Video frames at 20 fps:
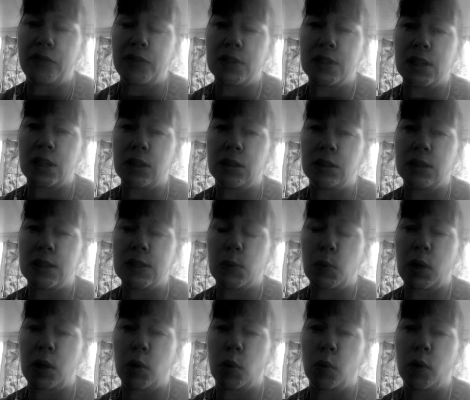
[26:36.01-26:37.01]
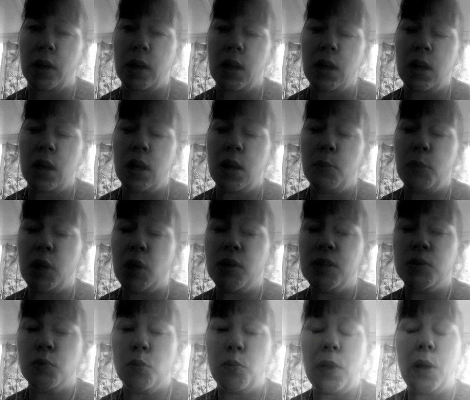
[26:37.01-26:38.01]
great for physical as well.
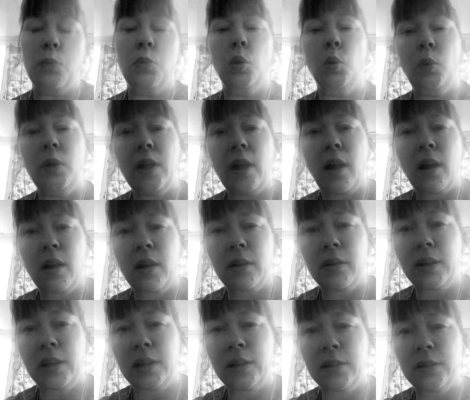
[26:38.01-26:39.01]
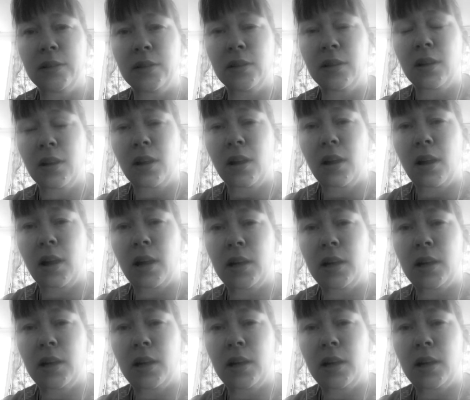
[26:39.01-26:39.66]
Because remember, we are in,